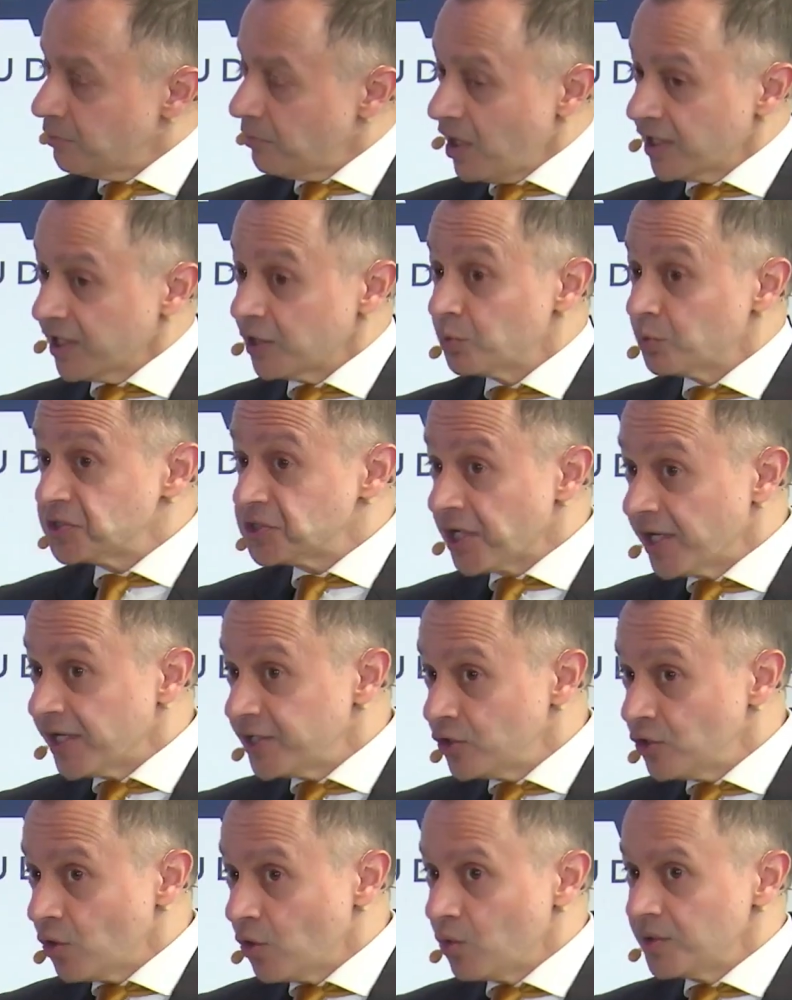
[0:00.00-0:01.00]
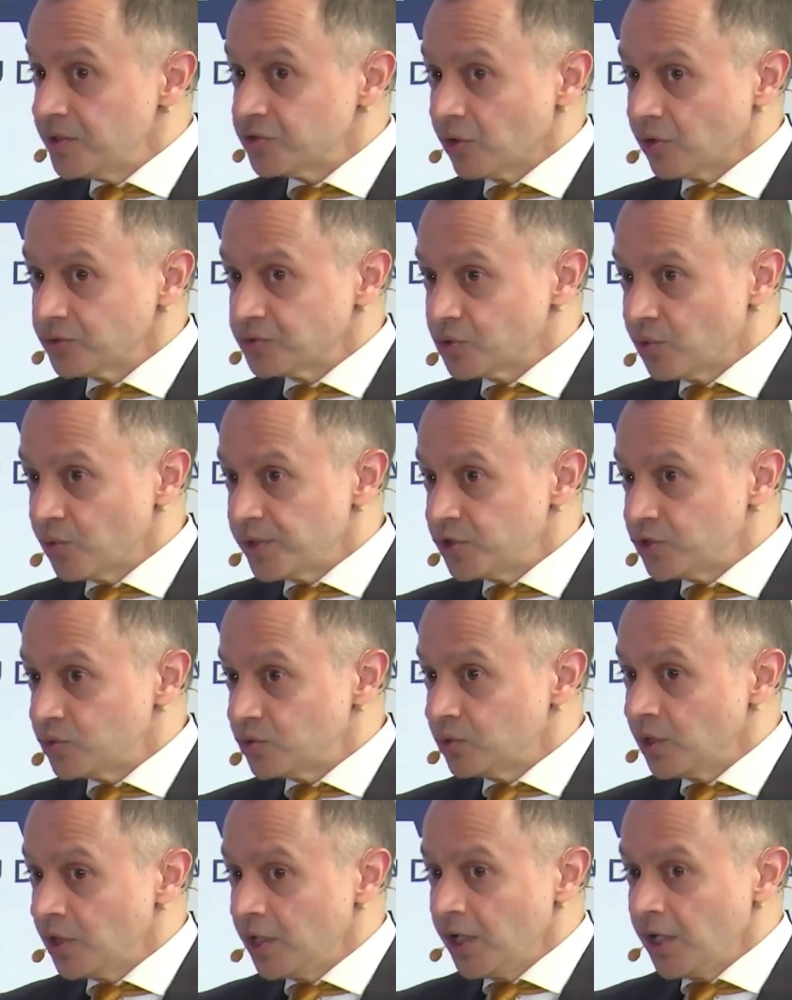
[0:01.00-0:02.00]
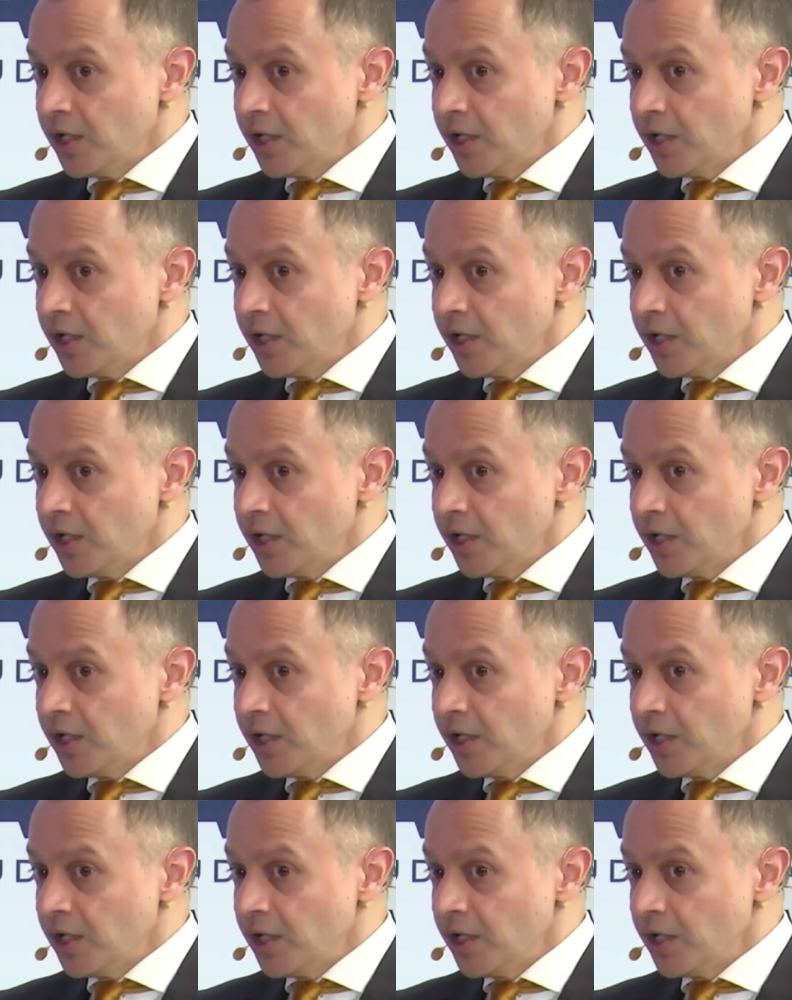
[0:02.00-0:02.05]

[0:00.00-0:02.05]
market, I know is also going to